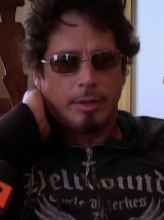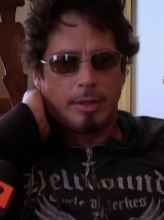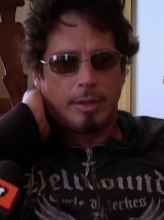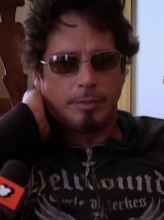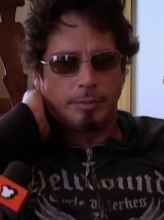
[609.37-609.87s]

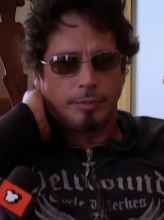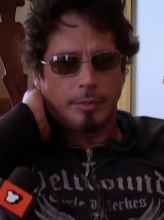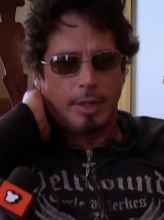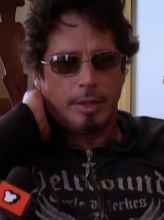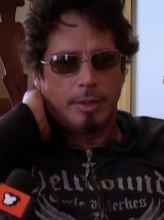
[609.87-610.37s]
Um,
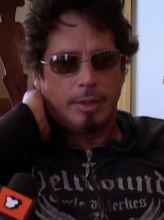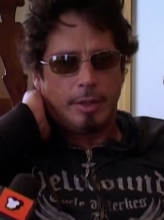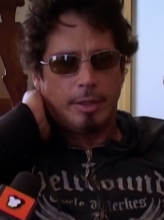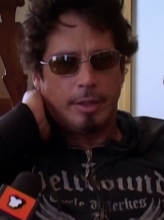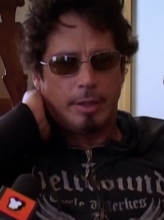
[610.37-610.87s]
and
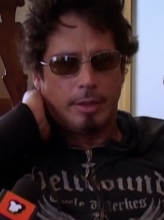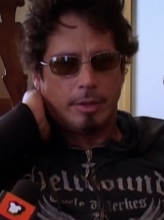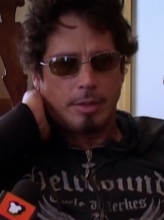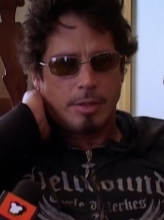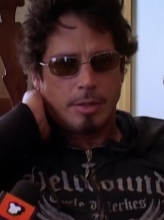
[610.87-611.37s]
and
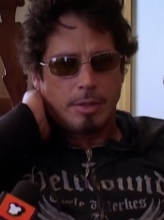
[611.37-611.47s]
uh,